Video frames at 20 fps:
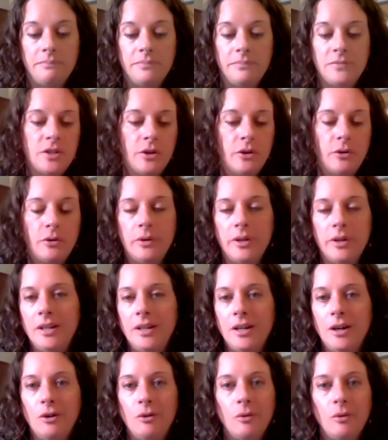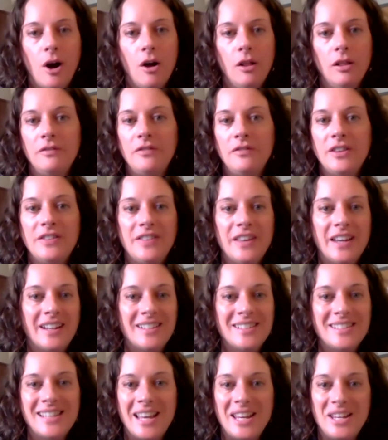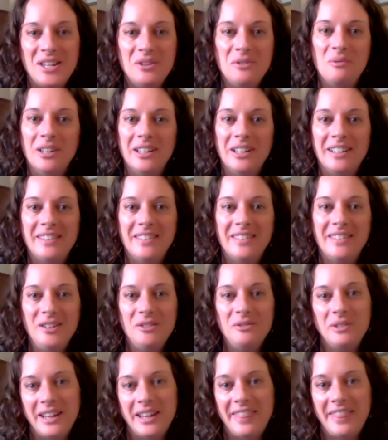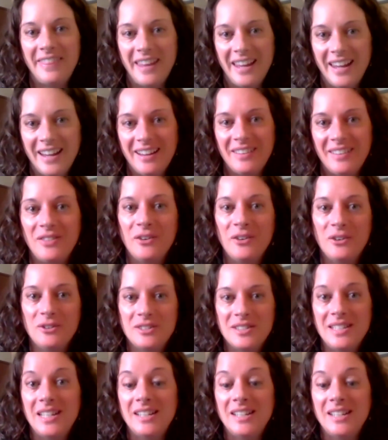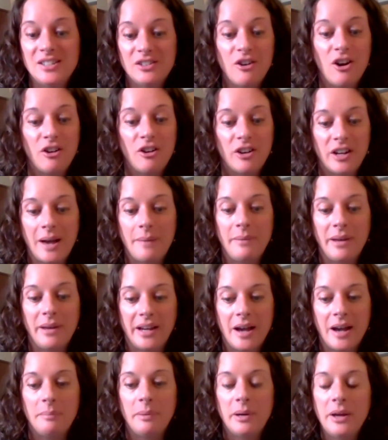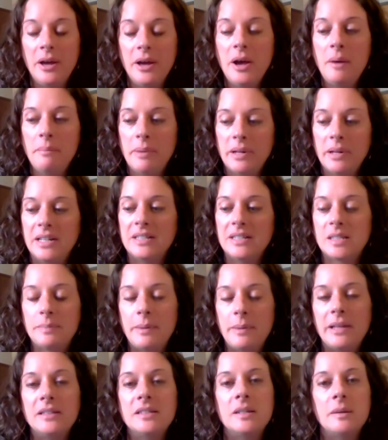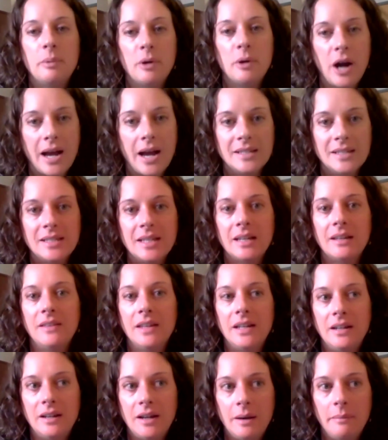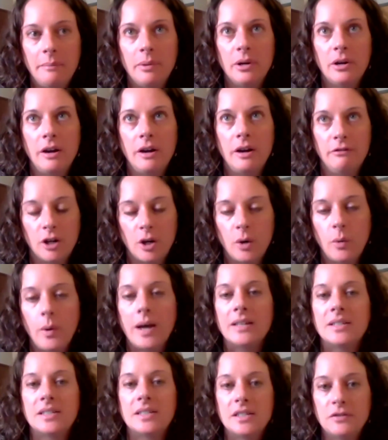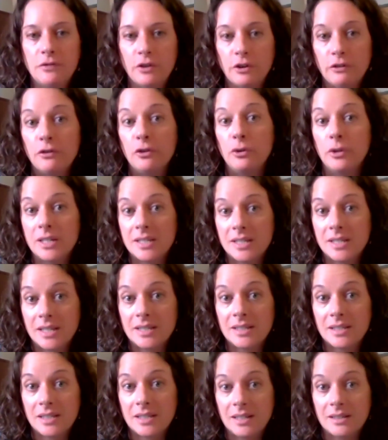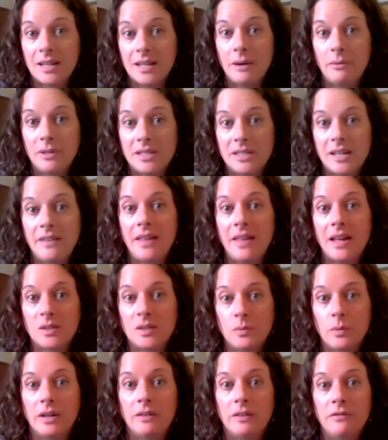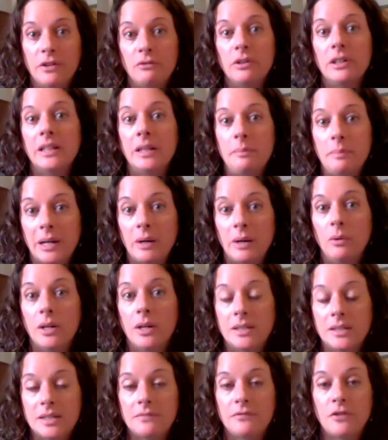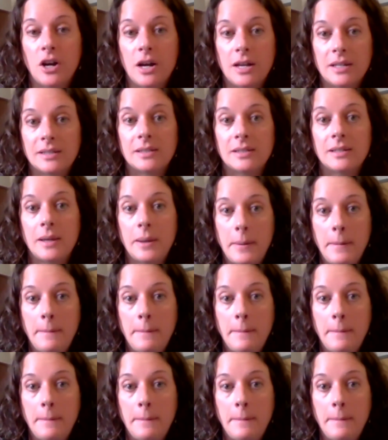So, all of the things that you would think, those needs are all coming up, but it's been surprising the number of requests for food assistance. I would say that's one of the really big ones for us.